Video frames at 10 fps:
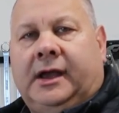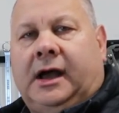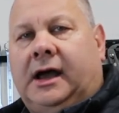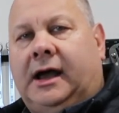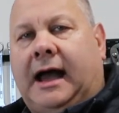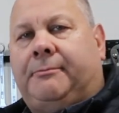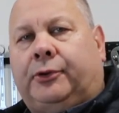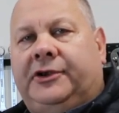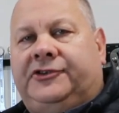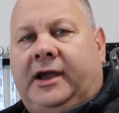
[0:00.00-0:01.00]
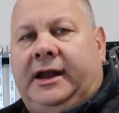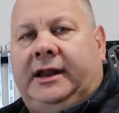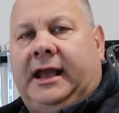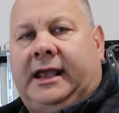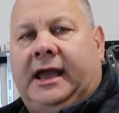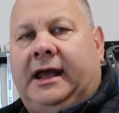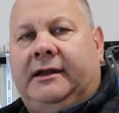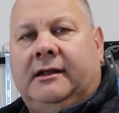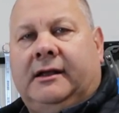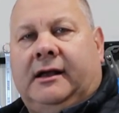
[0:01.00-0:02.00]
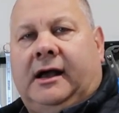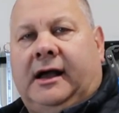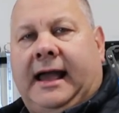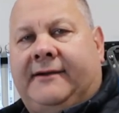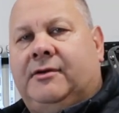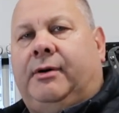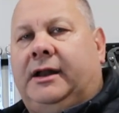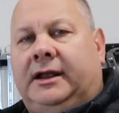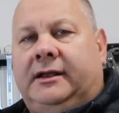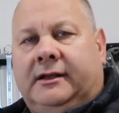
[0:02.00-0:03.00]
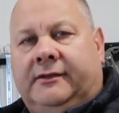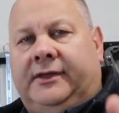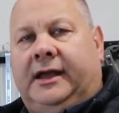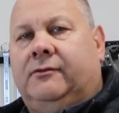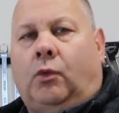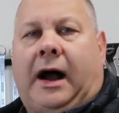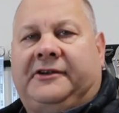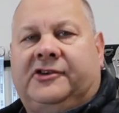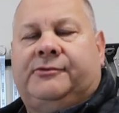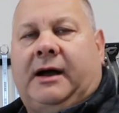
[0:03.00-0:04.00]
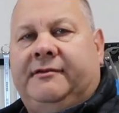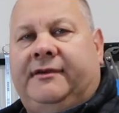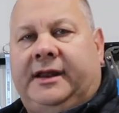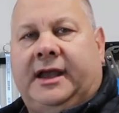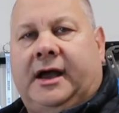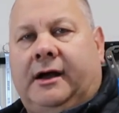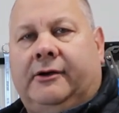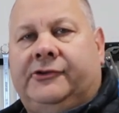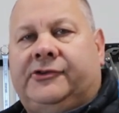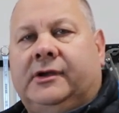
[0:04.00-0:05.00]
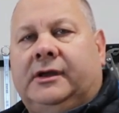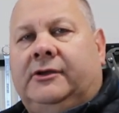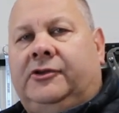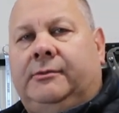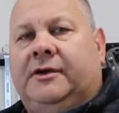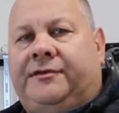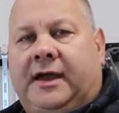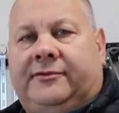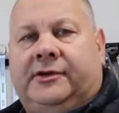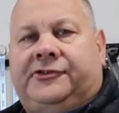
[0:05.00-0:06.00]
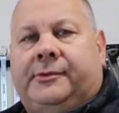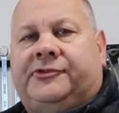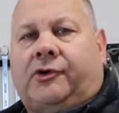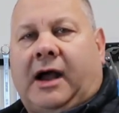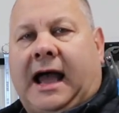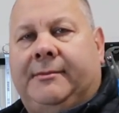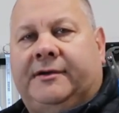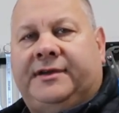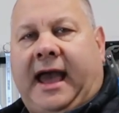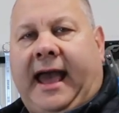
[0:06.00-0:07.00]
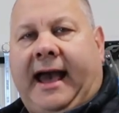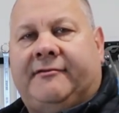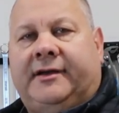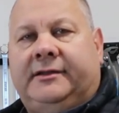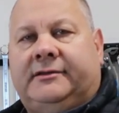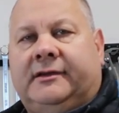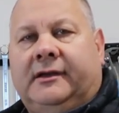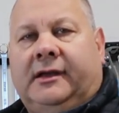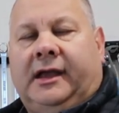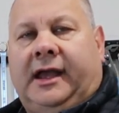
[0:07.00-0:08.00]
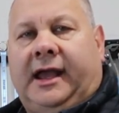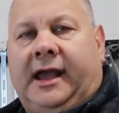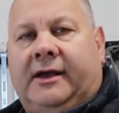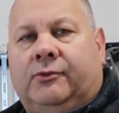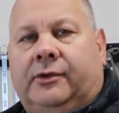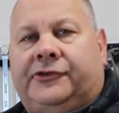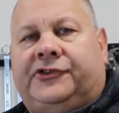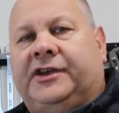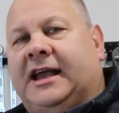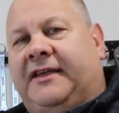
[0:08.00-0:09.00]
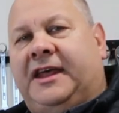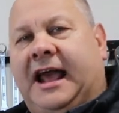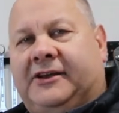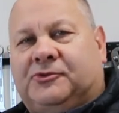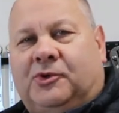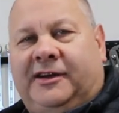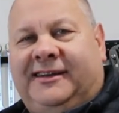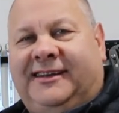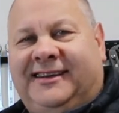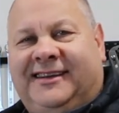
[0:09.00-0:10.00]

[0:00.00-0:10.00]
Uh, I appreciate it again, uh, everybody that watches my videos. Do me a favor and subscribe if you haven't, and we'll see you on the next one.